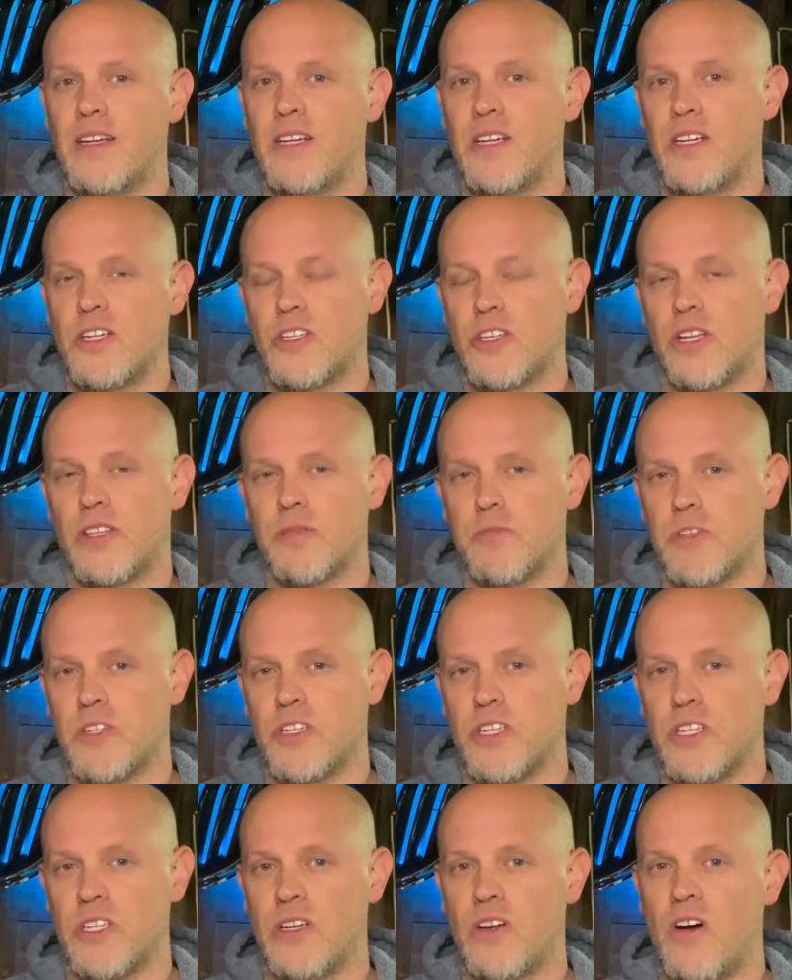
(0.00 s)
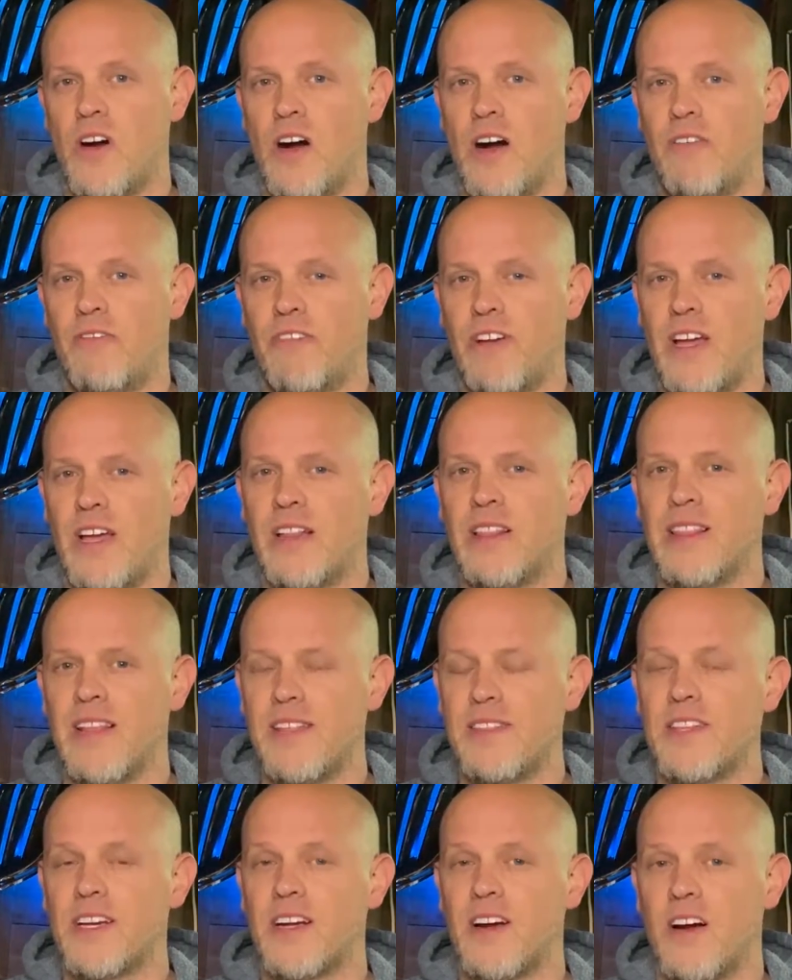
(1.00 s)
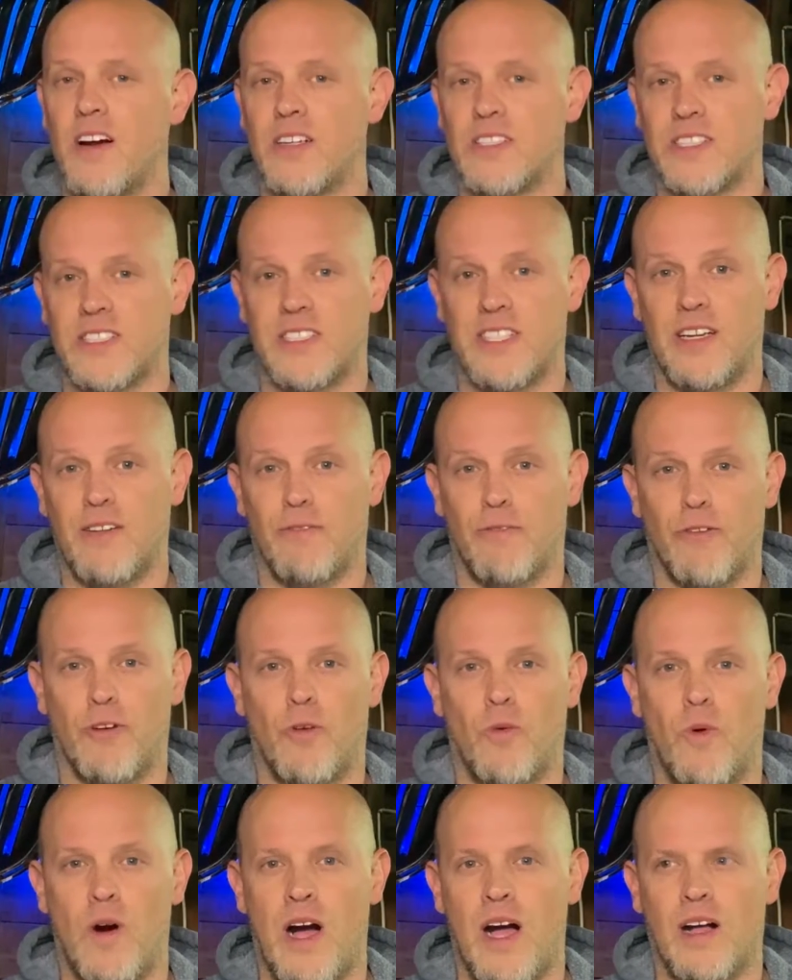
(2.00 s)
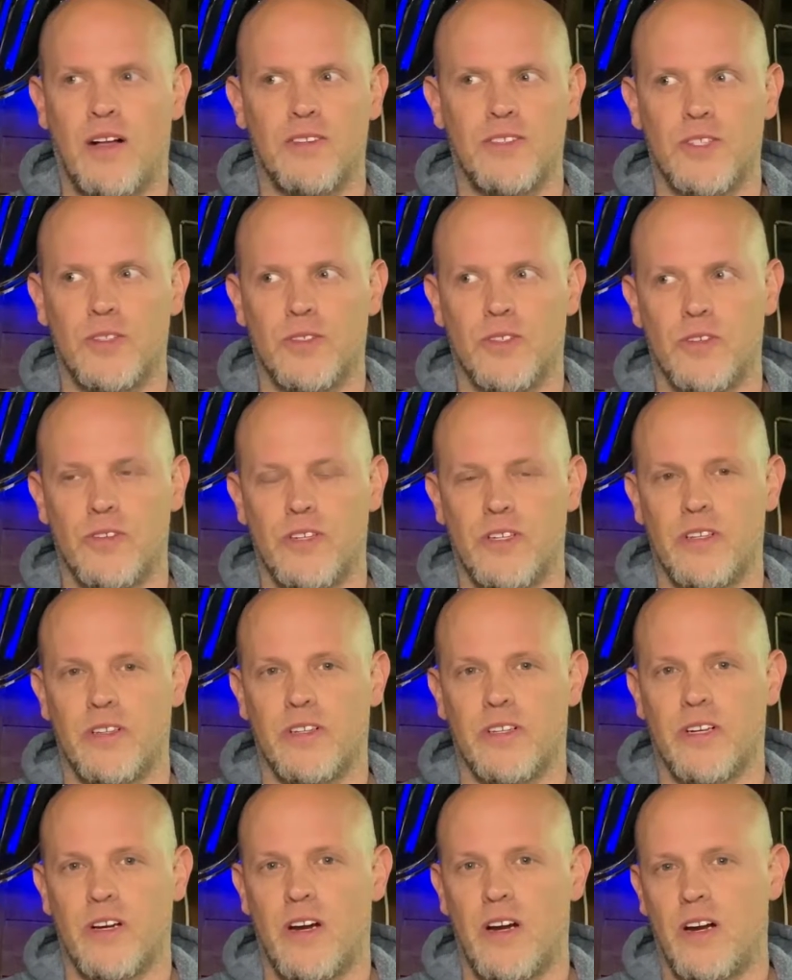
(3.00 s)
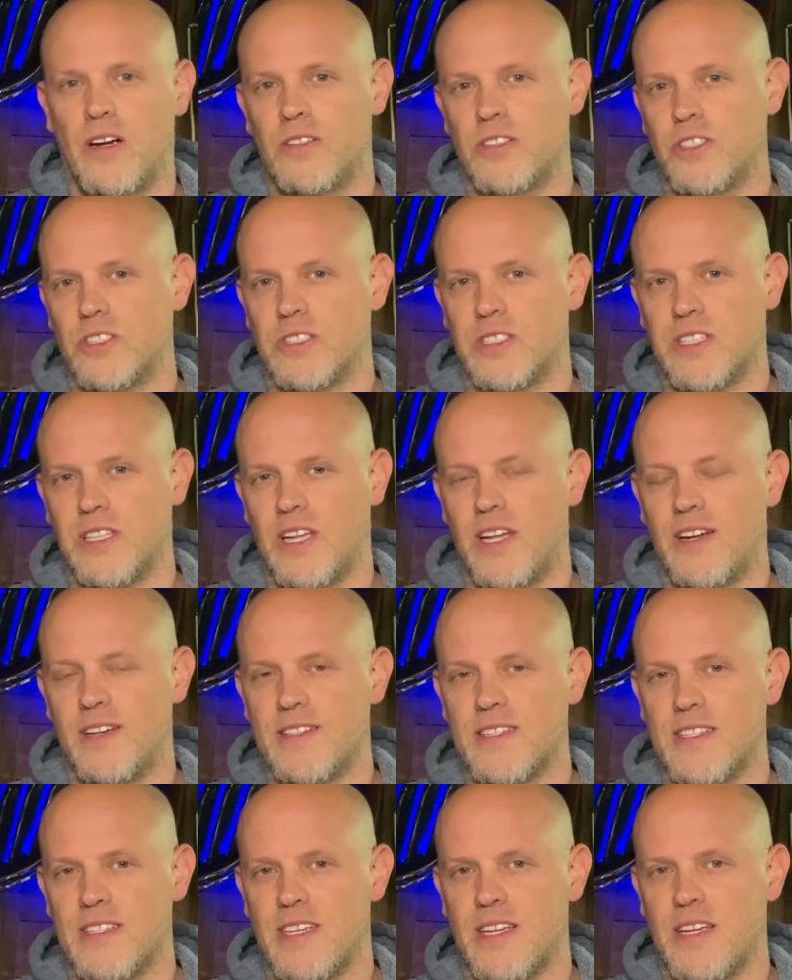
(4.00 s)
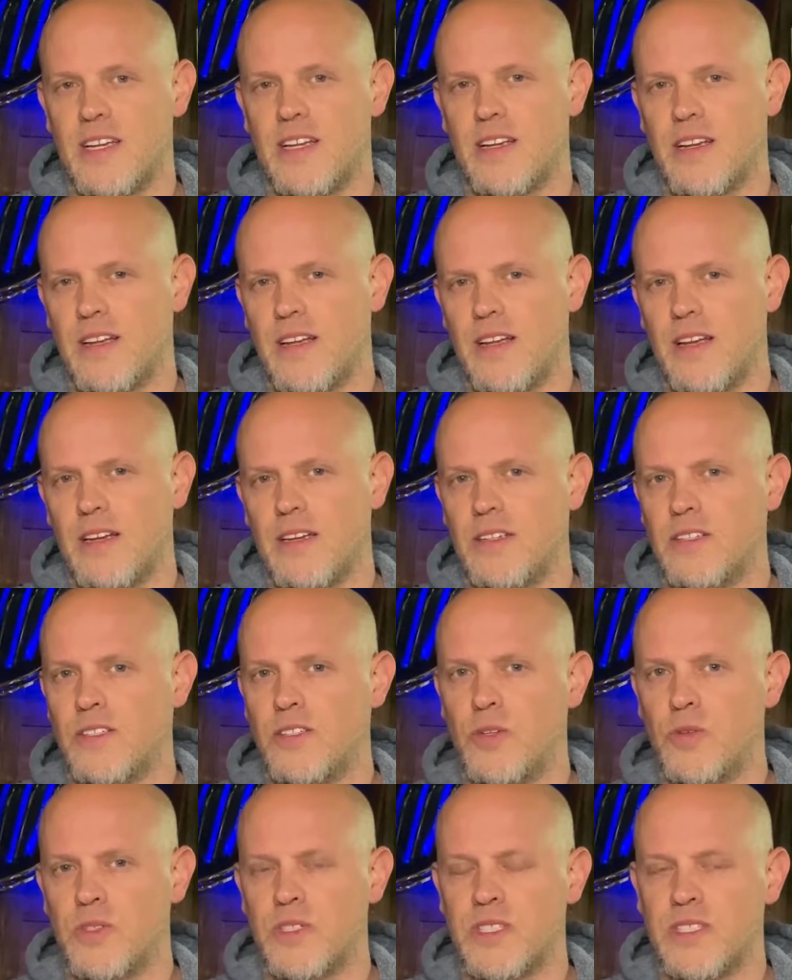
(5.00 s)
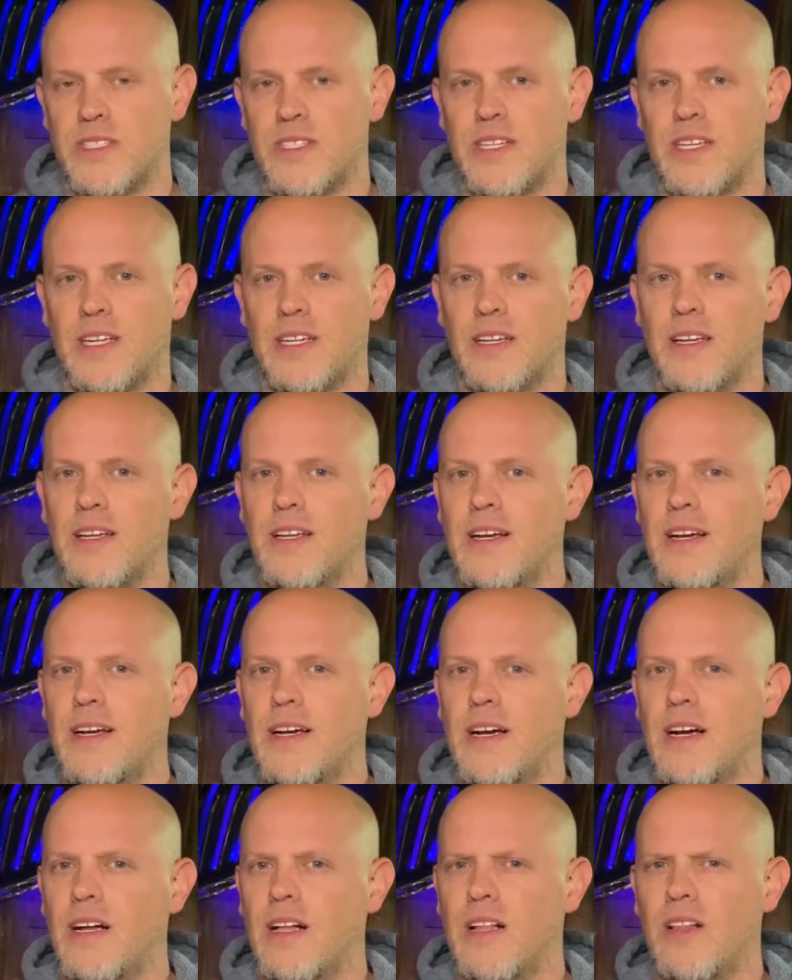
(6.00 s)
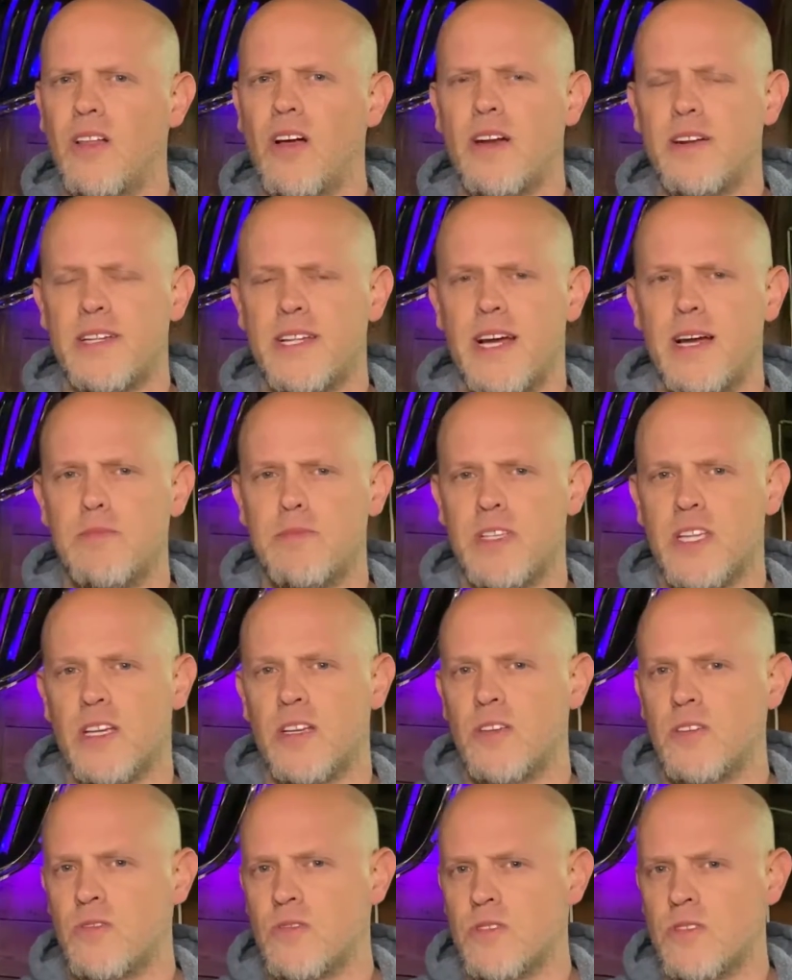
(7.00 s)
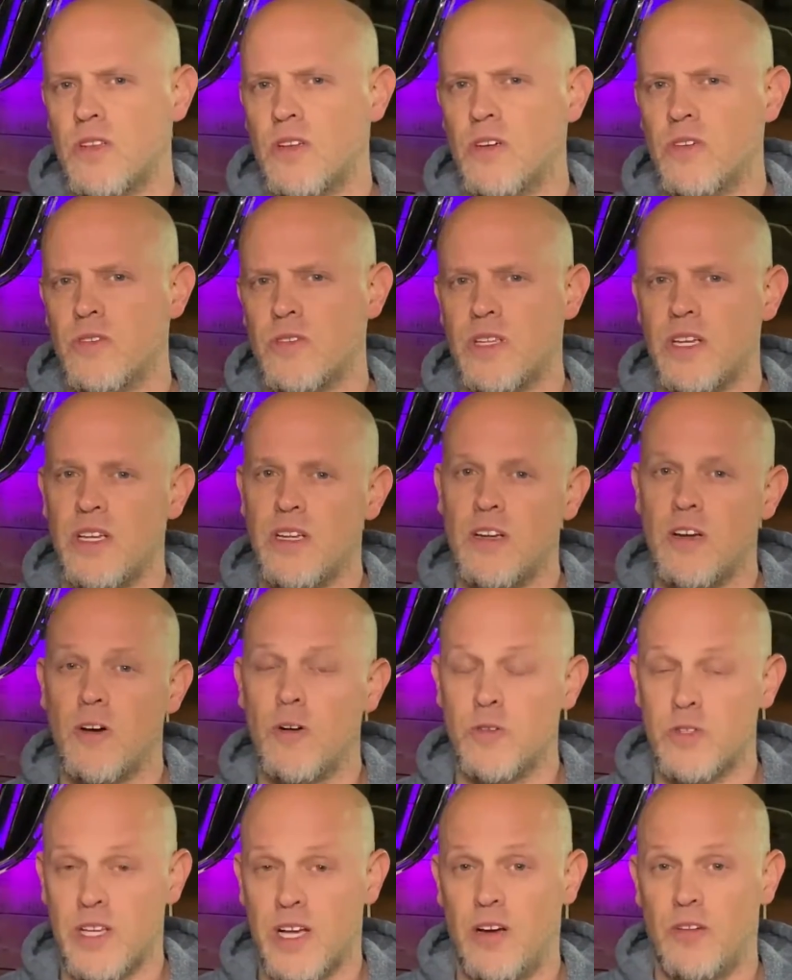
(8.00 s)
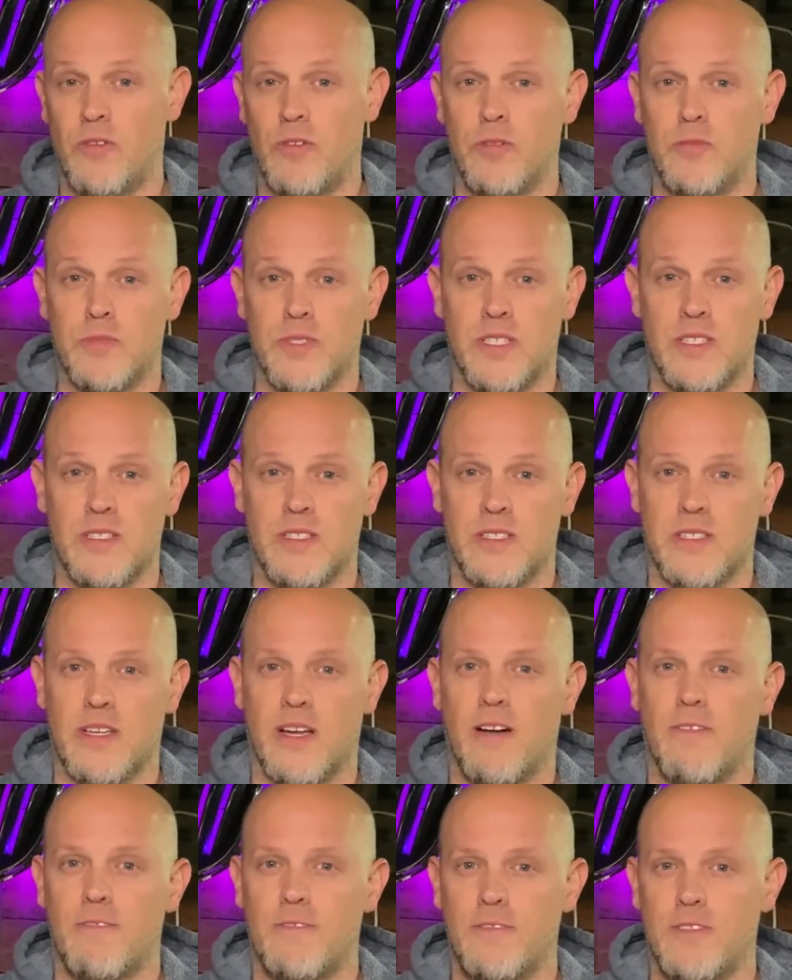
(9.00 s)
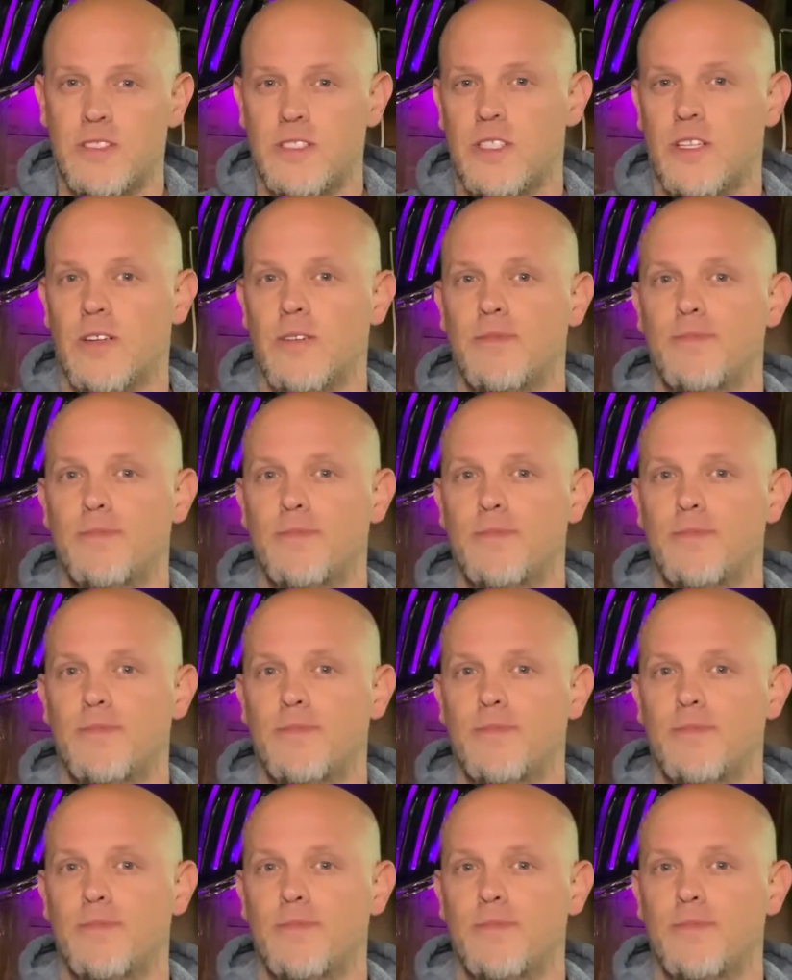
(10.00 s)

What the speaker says: shut the machine off and let the car sit for a while. Don't go near the car, just let it sit and do its thing. A lot of times they use those in hotel rooms and stuff. So